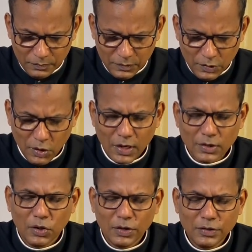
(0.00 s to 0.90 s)
Lord our
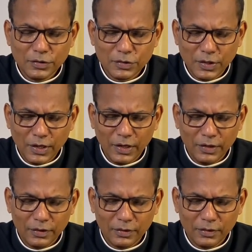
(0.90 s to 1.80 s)
God, today
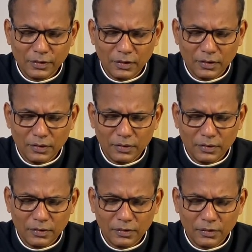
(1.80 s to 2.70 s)

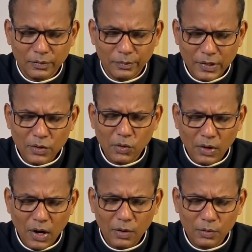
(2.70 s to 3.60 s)
we know
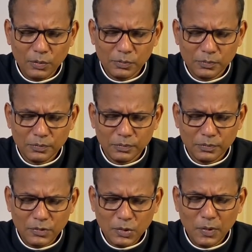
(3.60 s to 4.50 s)
how
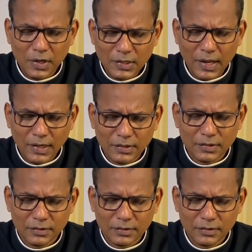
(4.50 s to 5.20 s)
you were attacked.